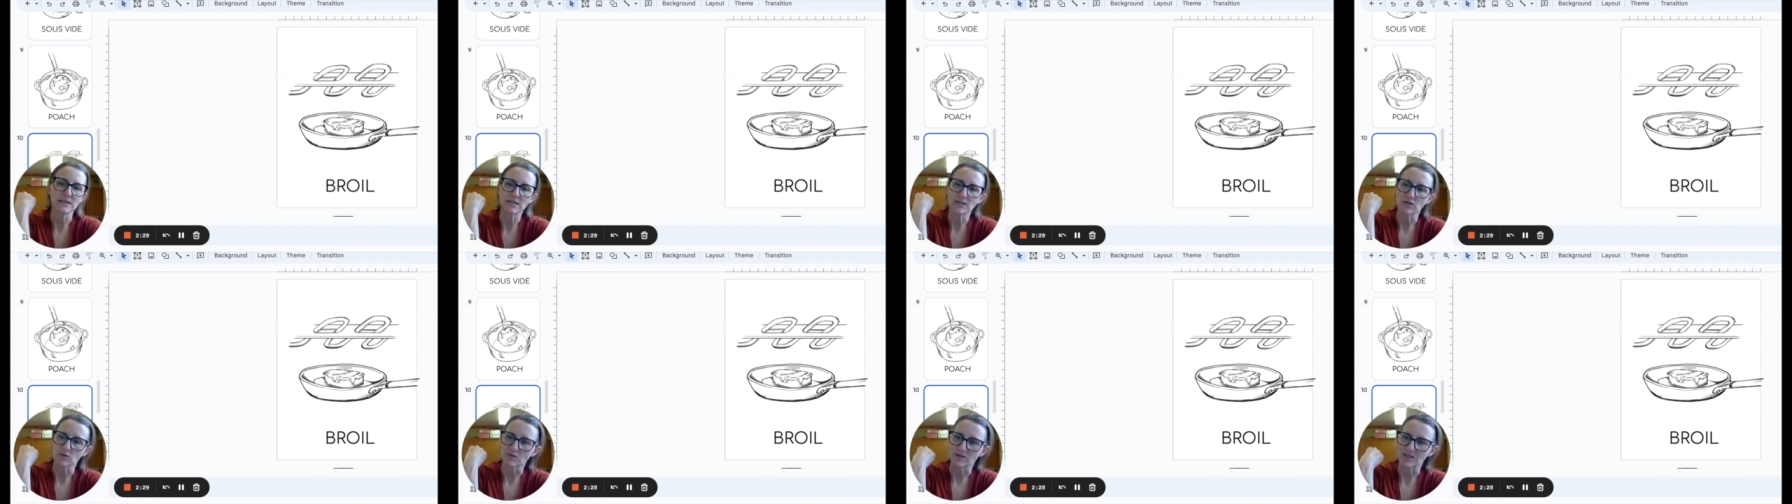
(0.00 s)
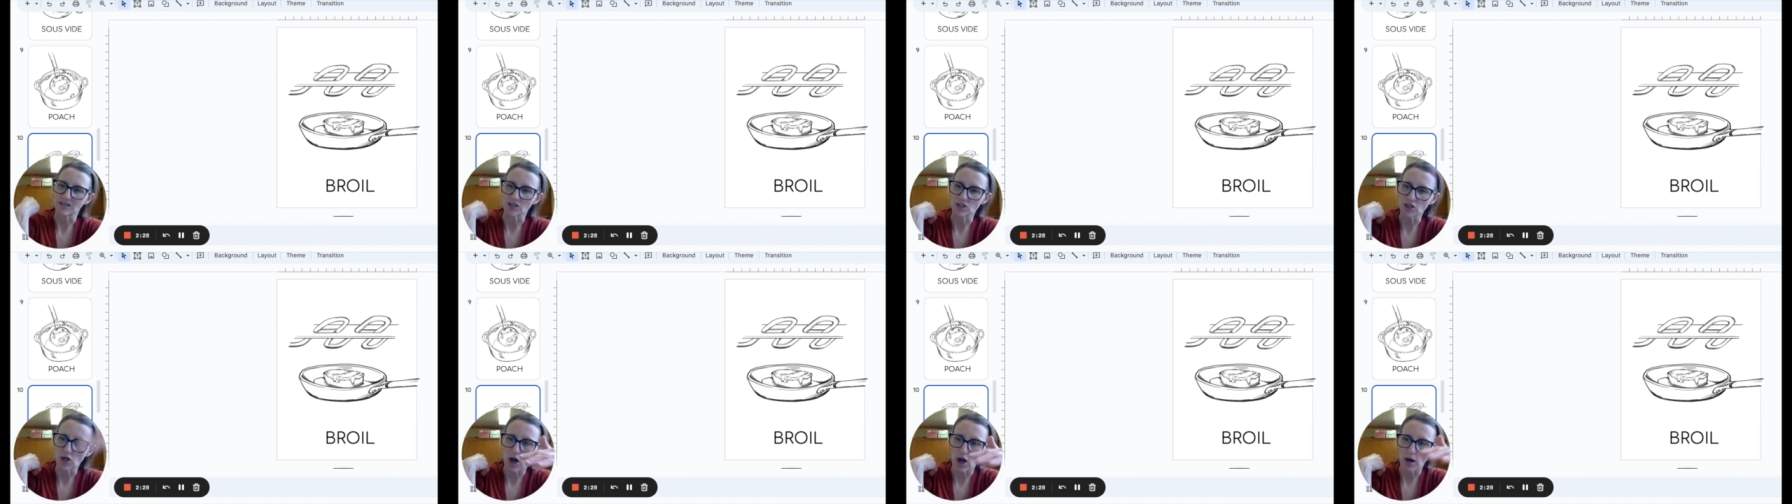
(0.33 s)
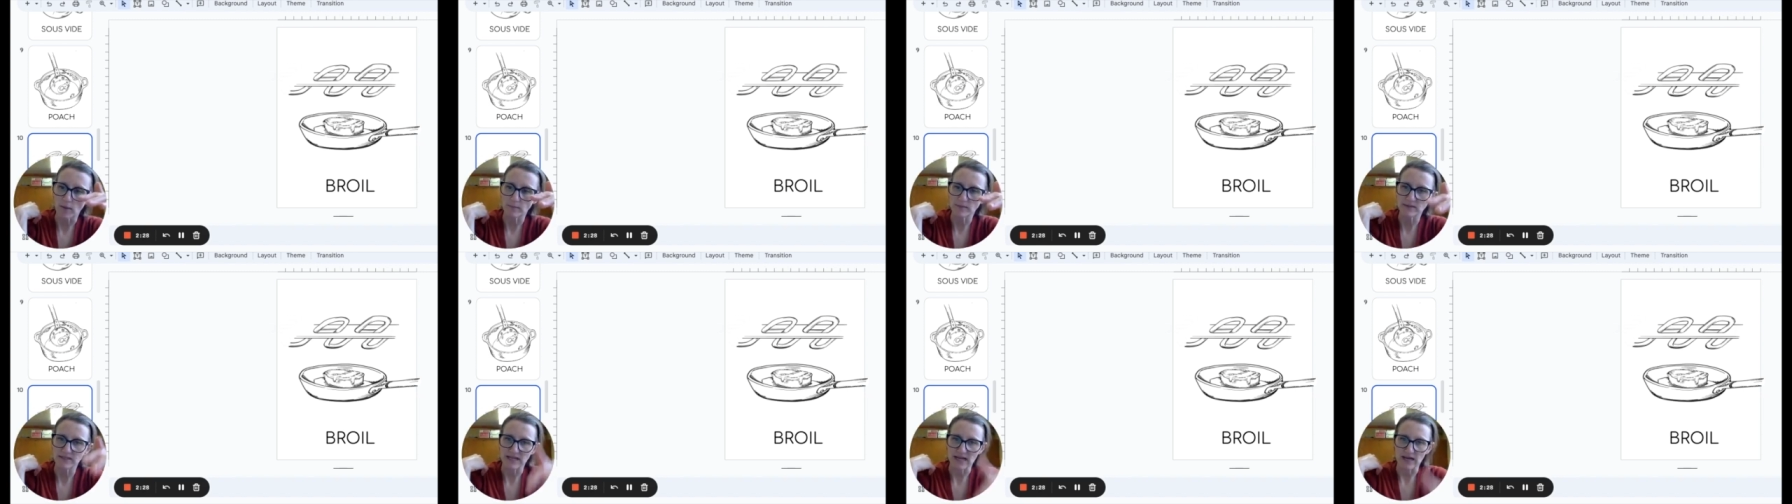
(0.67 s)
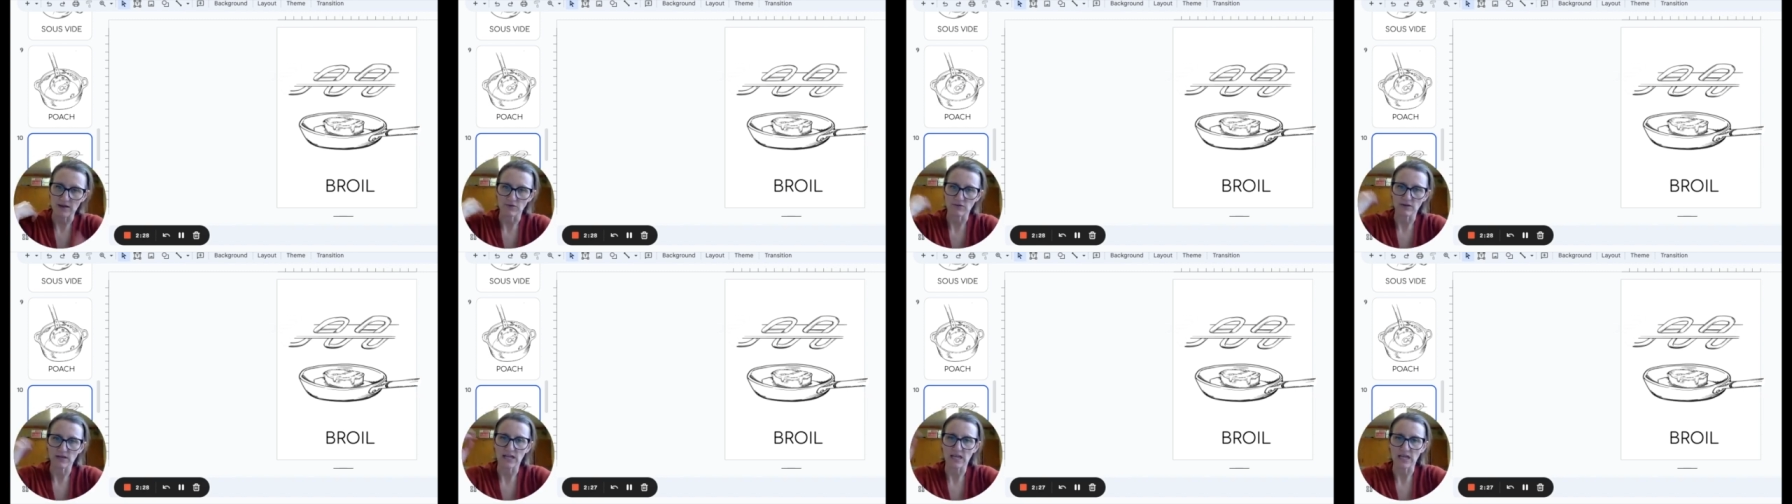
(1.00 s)
so it's a
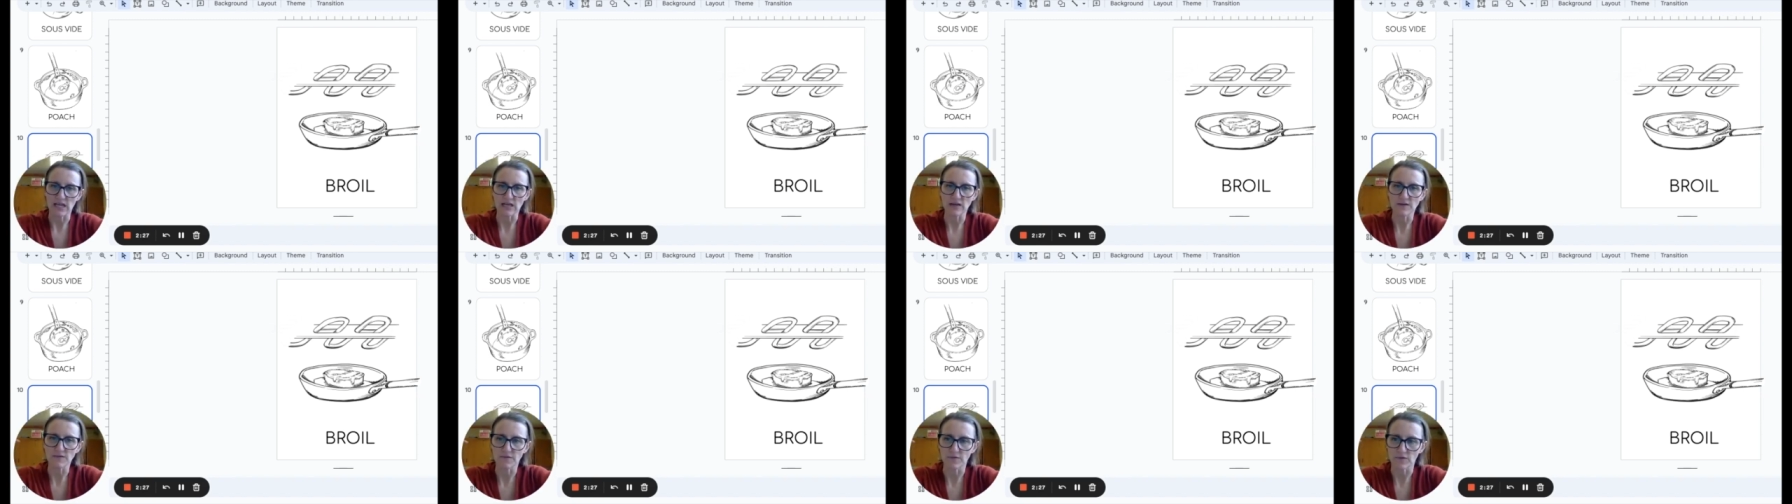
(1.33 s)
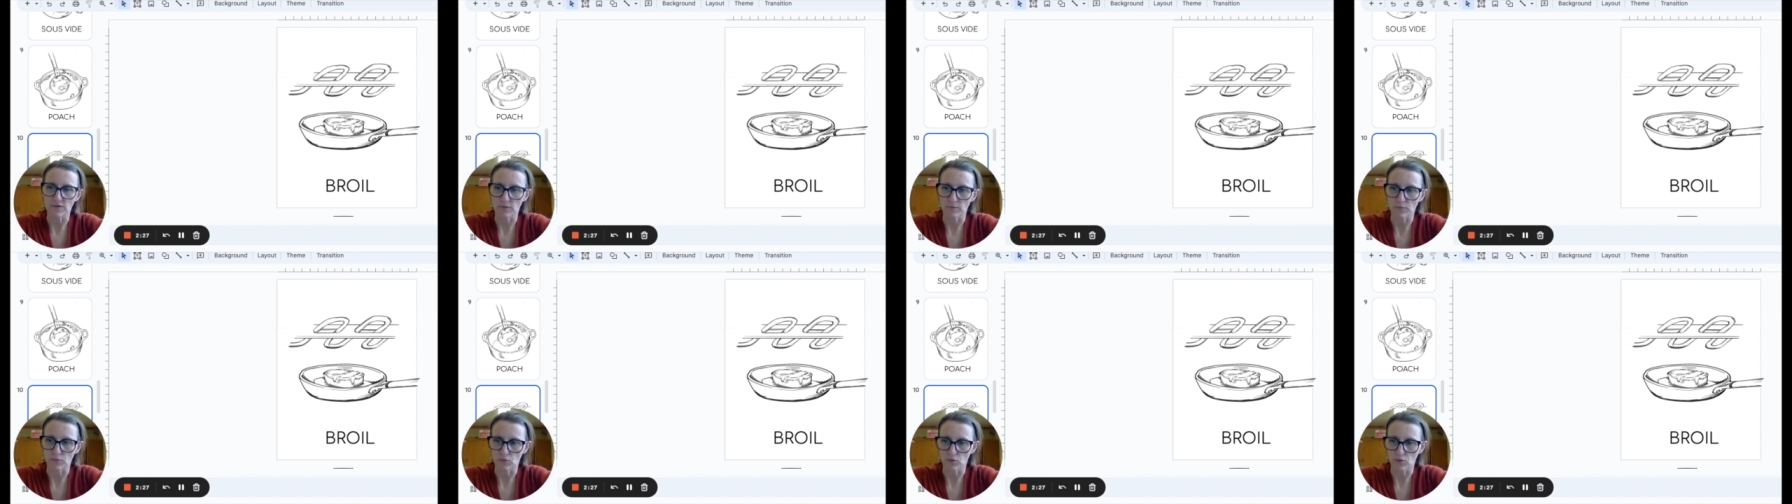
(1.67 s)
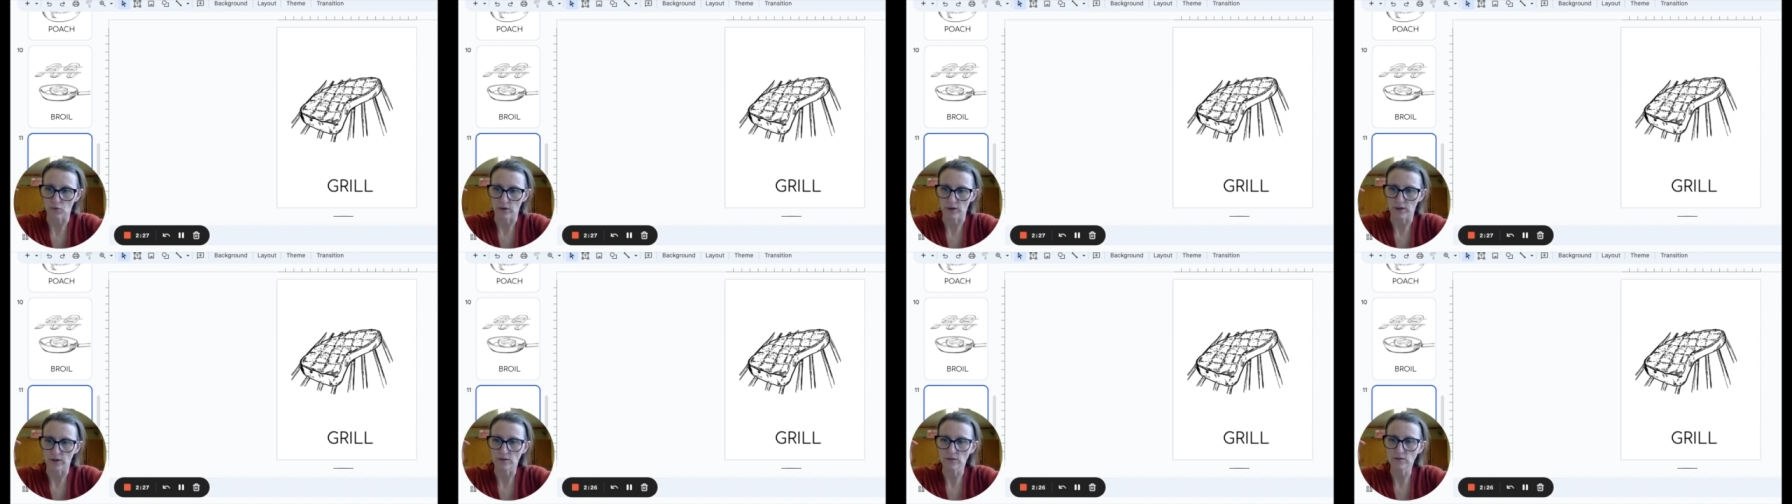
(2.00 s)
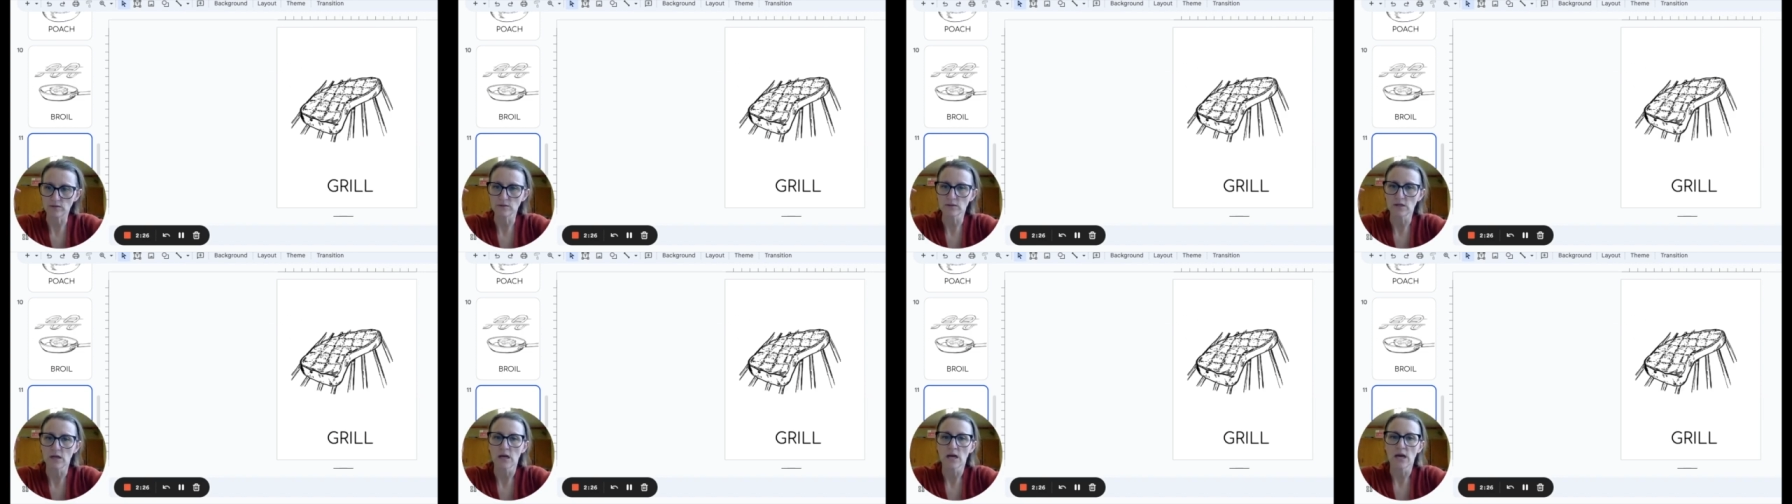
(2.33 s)
top-down heat for the broil.